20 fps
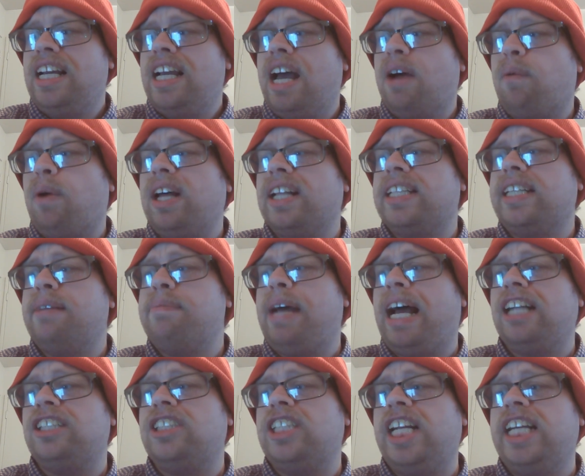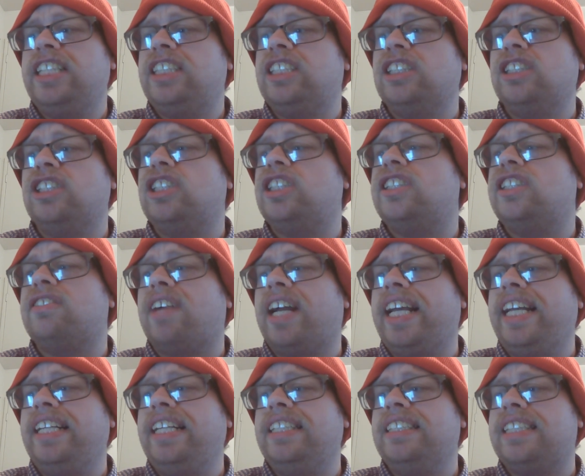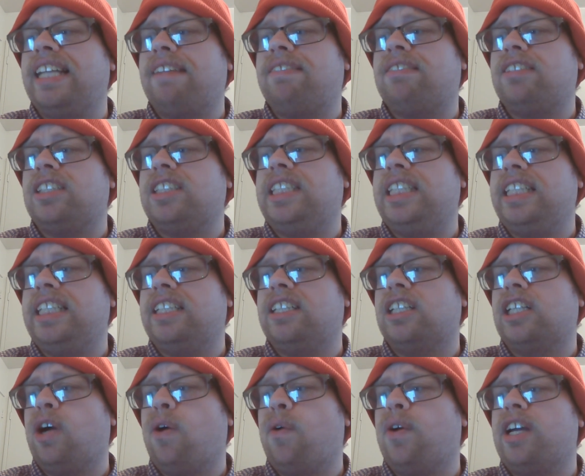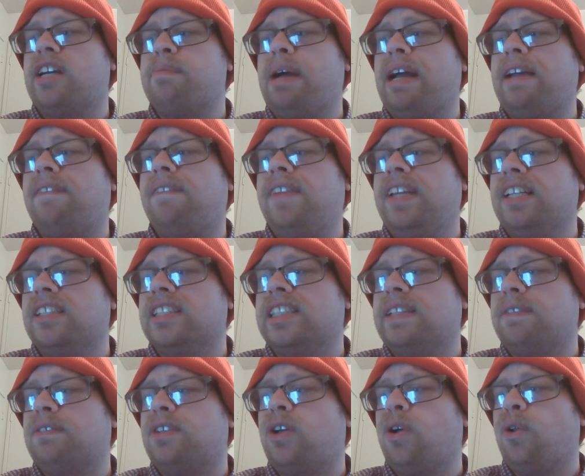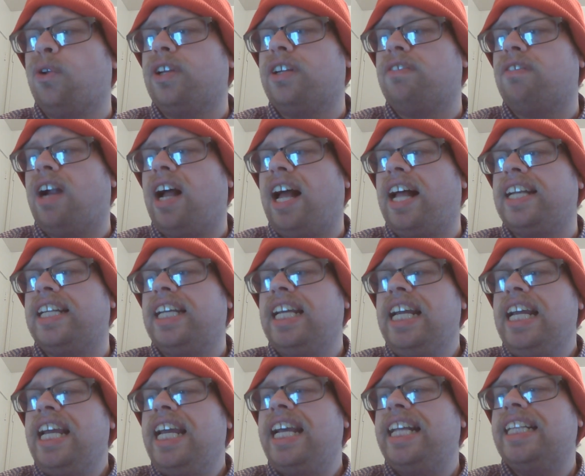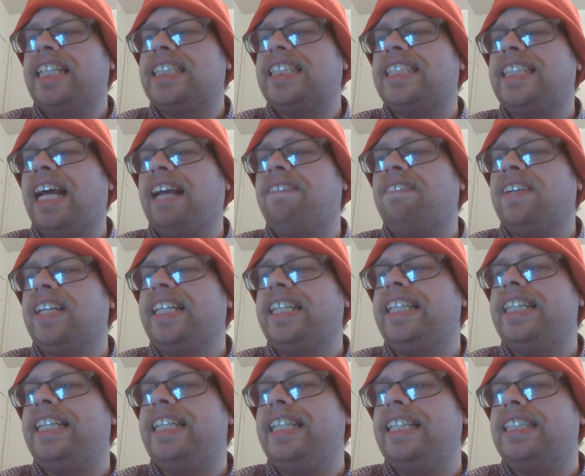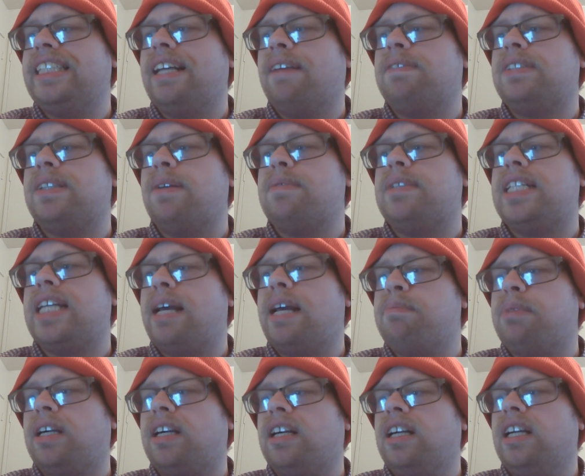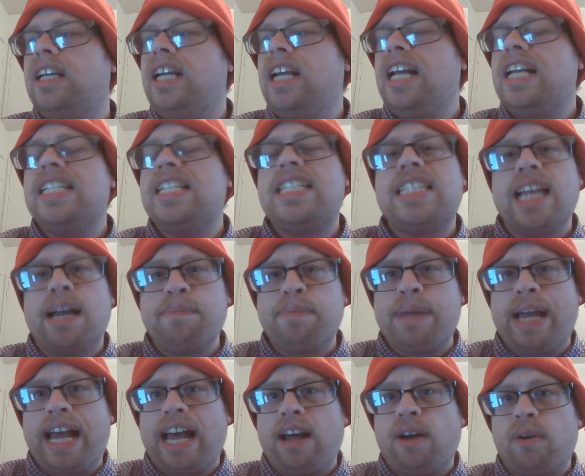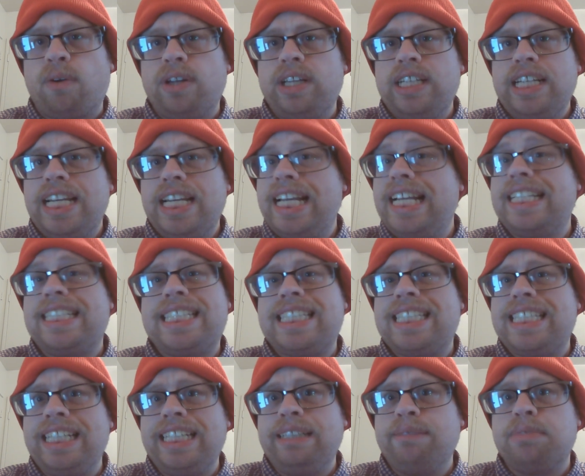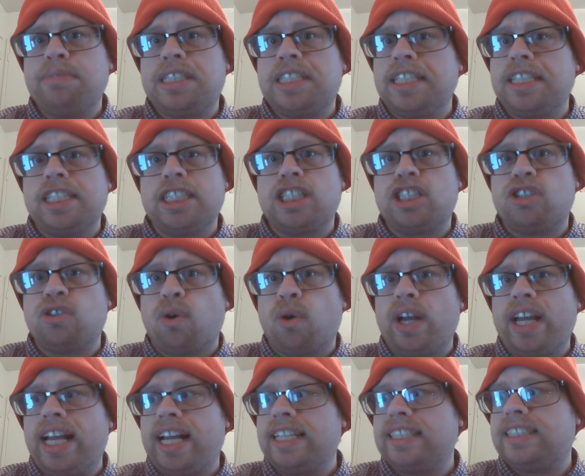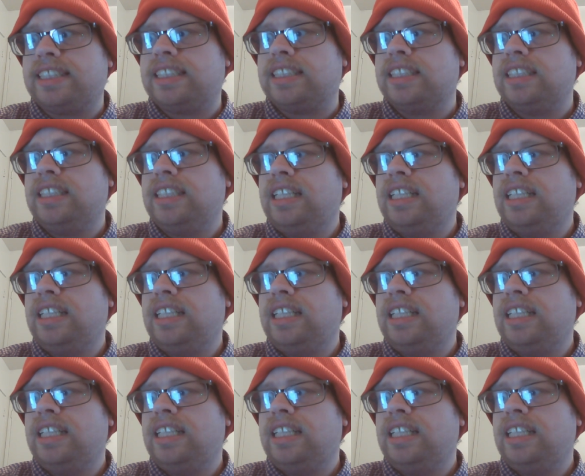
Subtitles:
While the imagination strains at their deer going by fields of goldenrod in the stifling heat of September, somehow, it seems to destroy us.